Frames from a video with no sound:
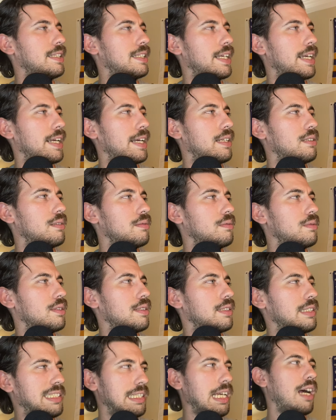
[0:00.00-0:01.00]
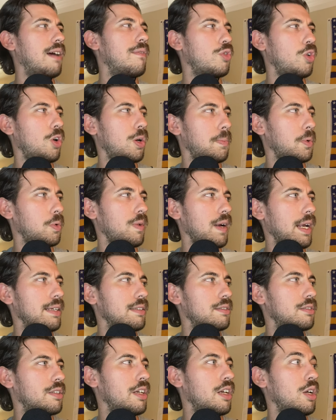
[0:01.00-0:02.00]
kid, Salvador
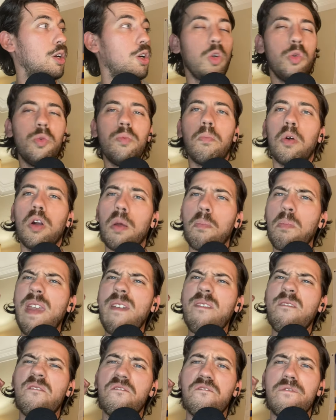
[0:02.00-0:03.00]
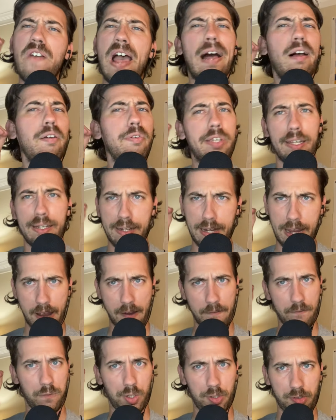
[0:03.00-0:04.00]
Perez, who put up a valiant
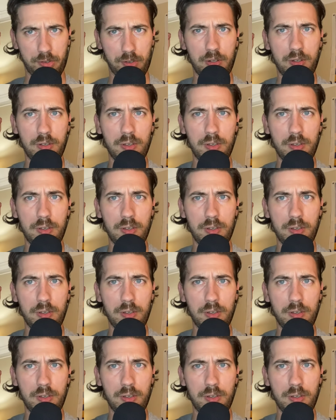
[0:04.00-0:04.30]
effort.